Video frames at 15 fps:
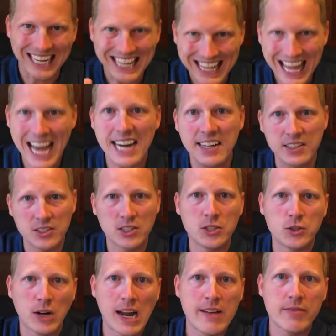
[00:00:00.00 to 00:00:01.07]
that is the
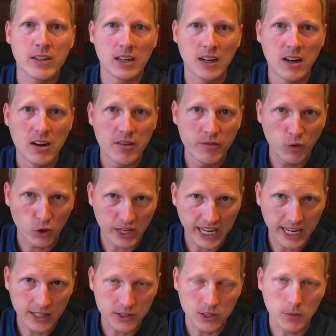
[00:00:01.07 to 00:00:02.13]
driver for
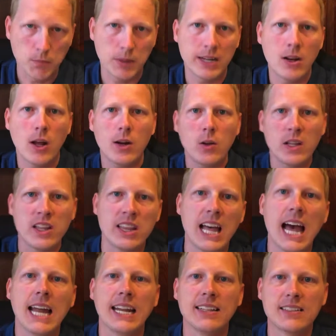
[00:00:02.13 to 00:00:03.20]
cancer. But not only
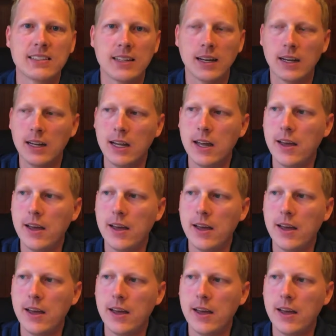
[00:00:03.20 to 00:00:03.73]
that, it's the